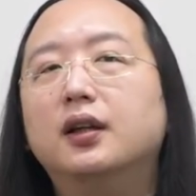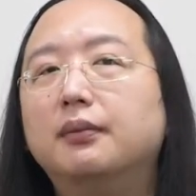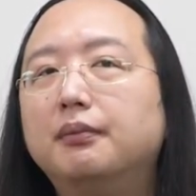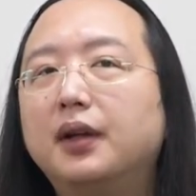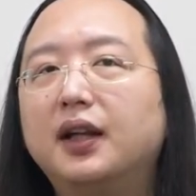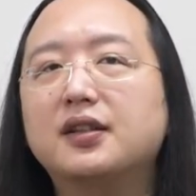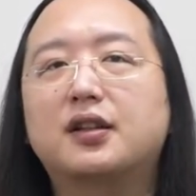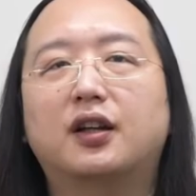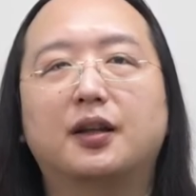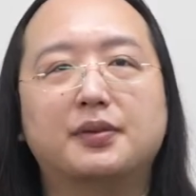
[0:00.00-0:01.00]
Many
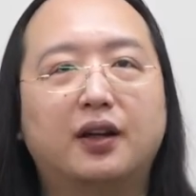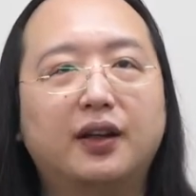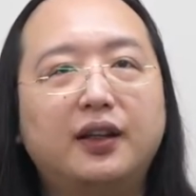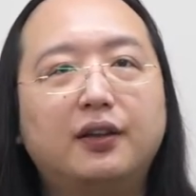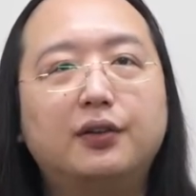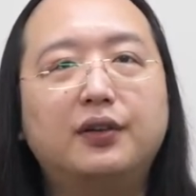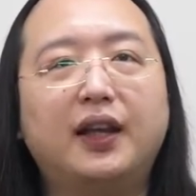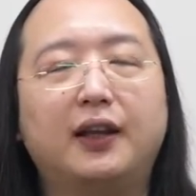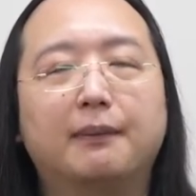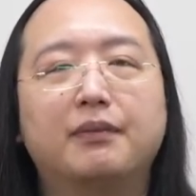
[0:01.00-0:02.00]
startups are here
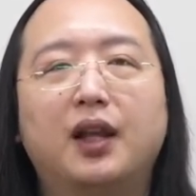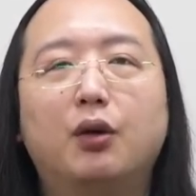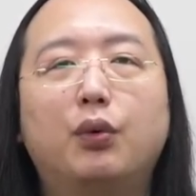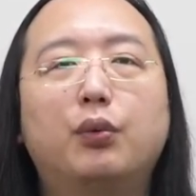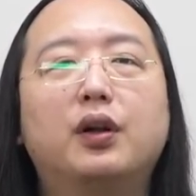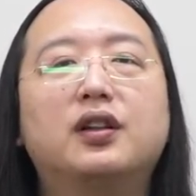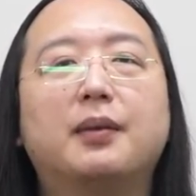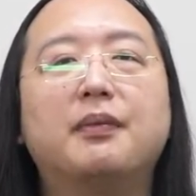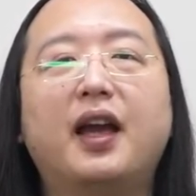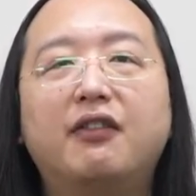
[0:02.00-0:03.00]
today, and we
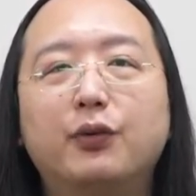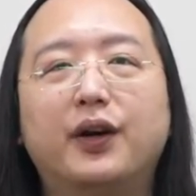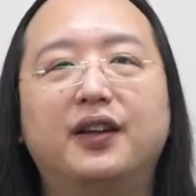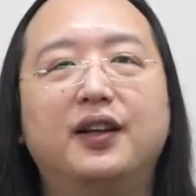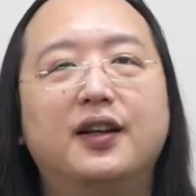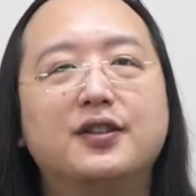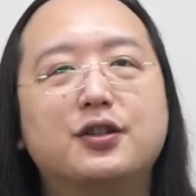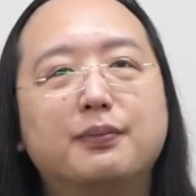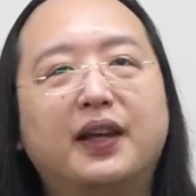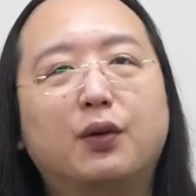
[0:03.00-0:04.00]
welcome everyone
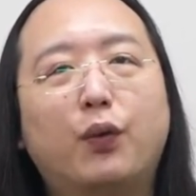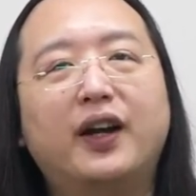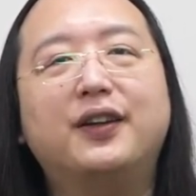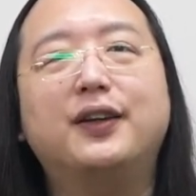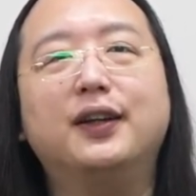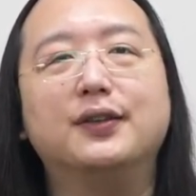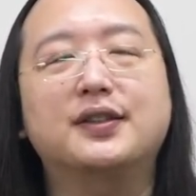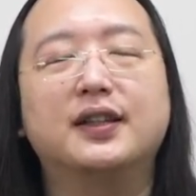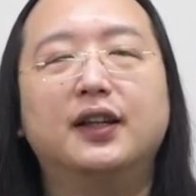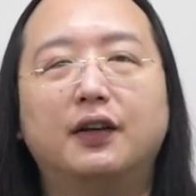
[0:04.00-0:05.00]
to make wider
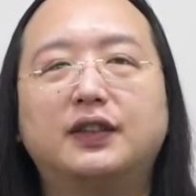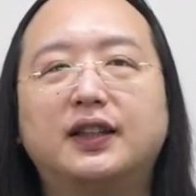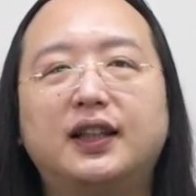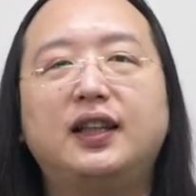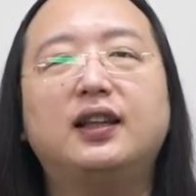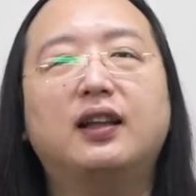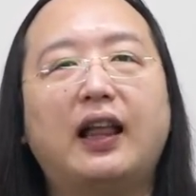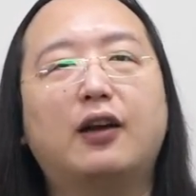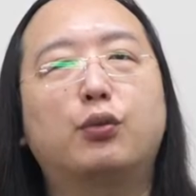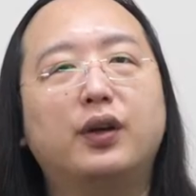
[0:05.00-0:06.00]
use of the
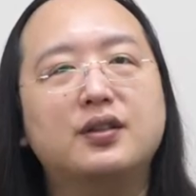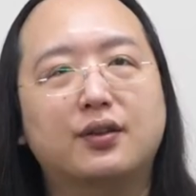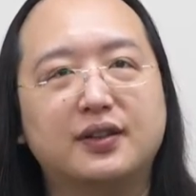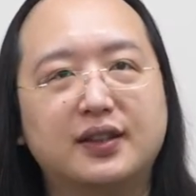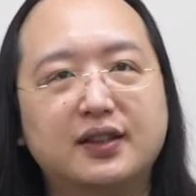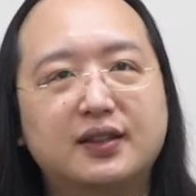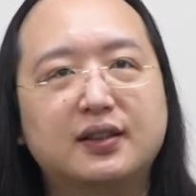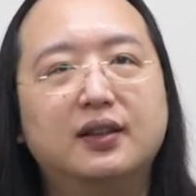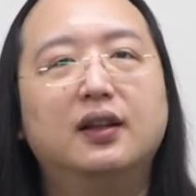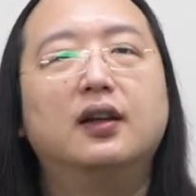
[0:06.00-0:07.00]
T-Cloud
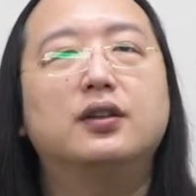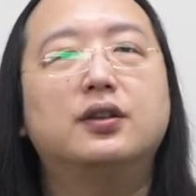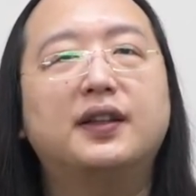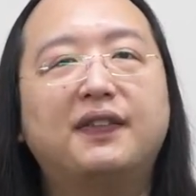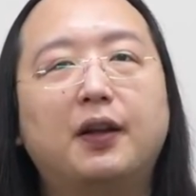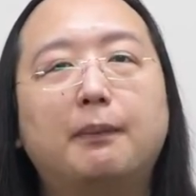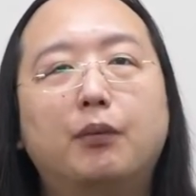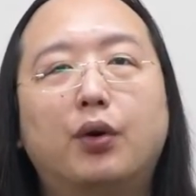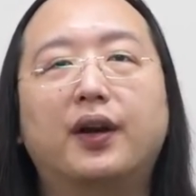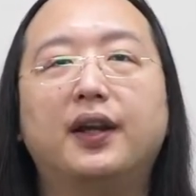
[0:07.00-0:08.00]
resources to develop
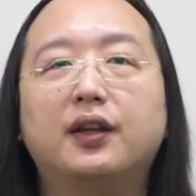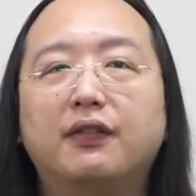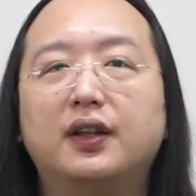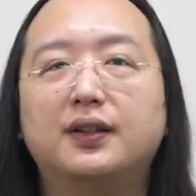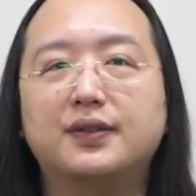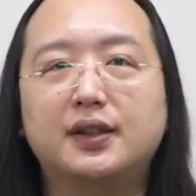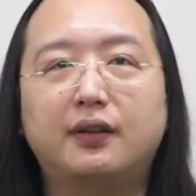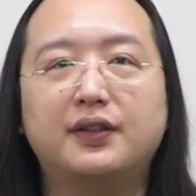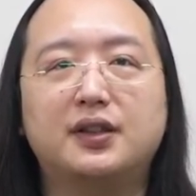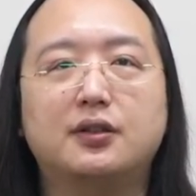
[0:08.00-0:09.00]
more innovative
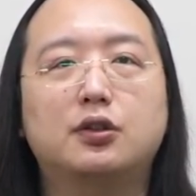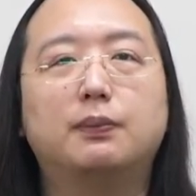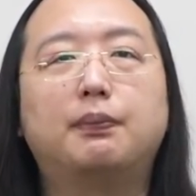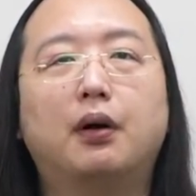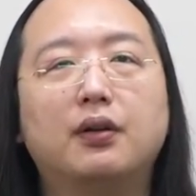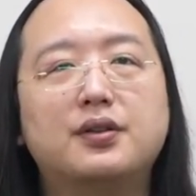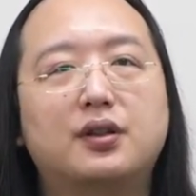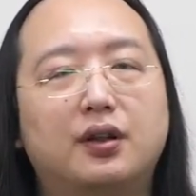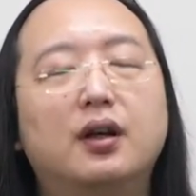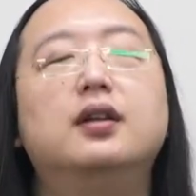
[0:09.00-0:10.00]
services to
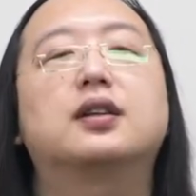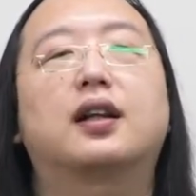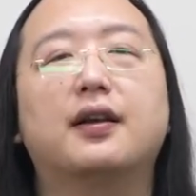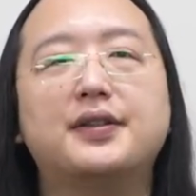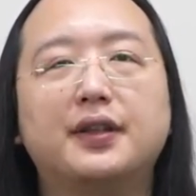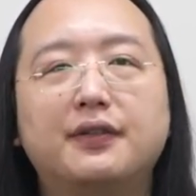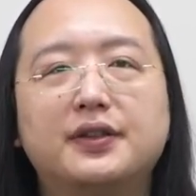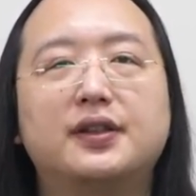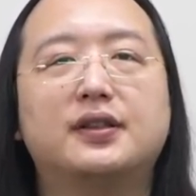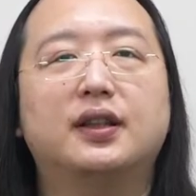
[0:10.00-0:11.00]
bolster the cloud
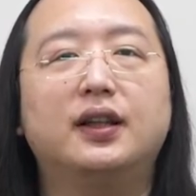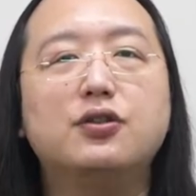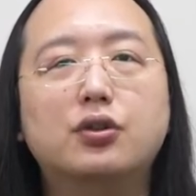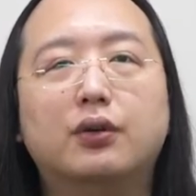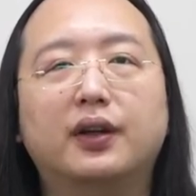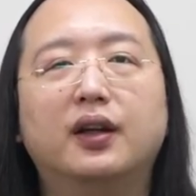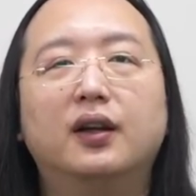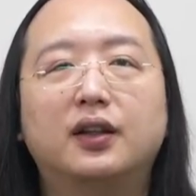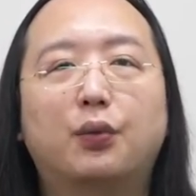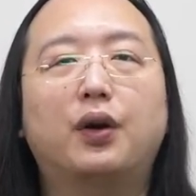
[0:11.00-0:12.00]
services, ensuring
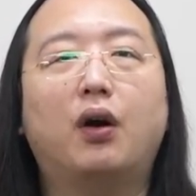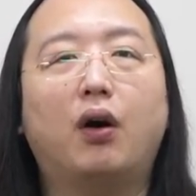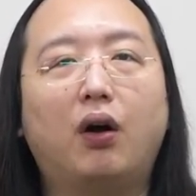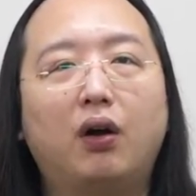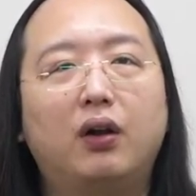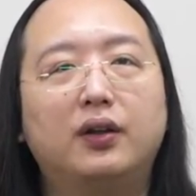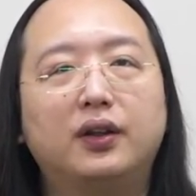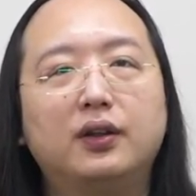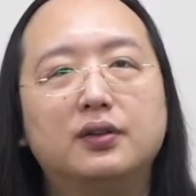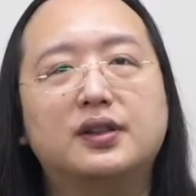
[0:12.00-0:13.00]
that we're all
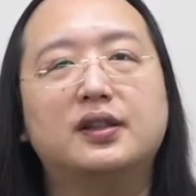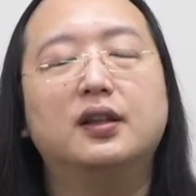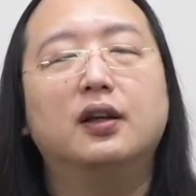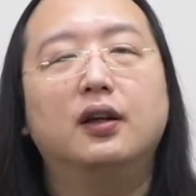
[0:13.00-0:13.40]
used